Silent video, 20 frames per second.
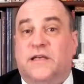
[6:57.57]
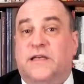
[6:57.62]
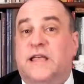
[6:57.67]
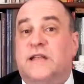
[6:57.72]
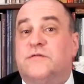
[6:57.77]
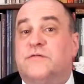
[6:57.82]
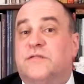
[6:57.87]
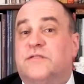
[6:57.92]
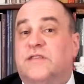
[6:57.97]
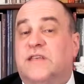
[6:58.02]

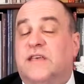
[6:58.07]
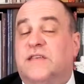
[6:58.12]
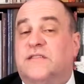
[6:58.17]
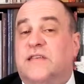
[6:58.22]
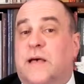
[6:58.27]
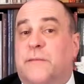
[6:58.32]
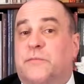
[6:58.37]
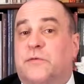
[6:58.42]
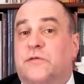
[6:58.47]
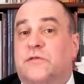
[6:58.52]
interesting
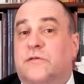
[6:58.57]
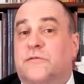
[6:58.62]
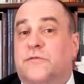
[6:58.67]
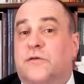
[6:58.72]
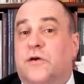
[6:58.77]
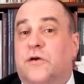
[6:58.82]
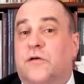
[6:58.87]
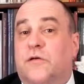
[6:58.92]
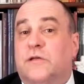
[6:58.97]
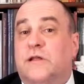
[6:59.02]
examples of
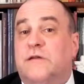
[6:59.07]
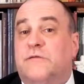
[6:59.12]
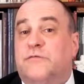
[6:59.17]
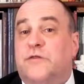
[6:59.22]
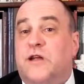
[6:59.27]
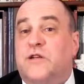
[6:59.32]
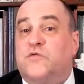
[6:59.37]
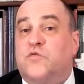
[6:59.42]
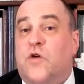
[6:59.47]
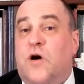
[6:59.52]
early
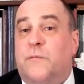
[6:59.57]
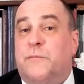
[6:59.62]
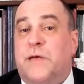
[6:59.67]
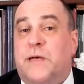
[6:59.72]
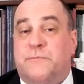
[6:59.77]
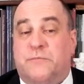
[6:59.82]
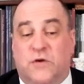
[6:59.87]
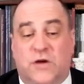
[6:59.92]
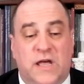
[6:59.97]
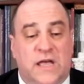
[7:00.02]
French
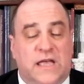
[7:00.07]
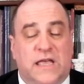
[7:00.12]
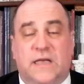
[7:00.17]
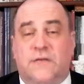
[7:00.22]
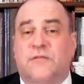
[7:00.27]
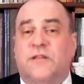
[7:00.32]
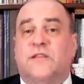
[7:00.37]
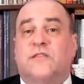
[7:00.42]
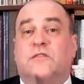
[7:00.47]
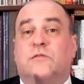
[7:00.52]
wallpaper,
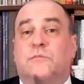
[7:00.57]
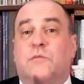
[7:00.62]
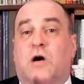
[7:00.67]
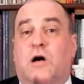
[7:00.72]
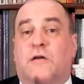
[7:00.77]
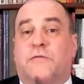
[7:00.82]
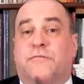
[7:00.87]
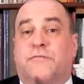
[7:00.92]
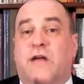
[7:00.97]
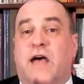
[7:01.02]
even a
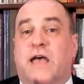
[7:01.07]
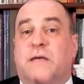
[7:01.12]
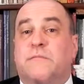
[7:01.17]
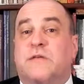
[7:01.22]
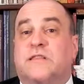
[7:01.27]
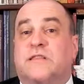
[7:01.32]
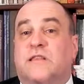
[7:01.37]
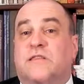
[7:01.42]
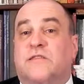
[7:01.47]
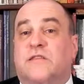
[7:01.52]
small
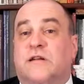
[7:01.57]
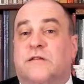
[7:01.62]
fragment that's